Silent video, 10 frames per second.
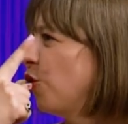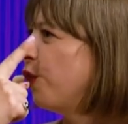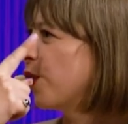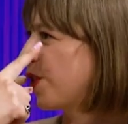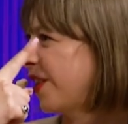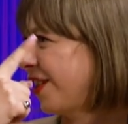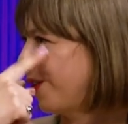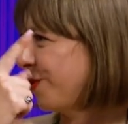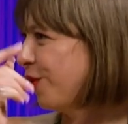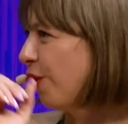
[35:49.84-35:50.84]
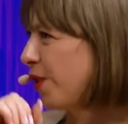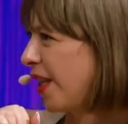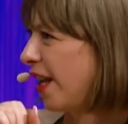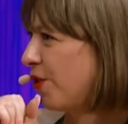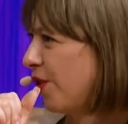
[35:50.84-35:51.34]
um, nervous kind of,
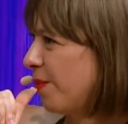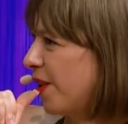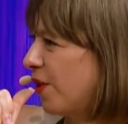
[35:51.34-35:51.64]
nervous eye or something?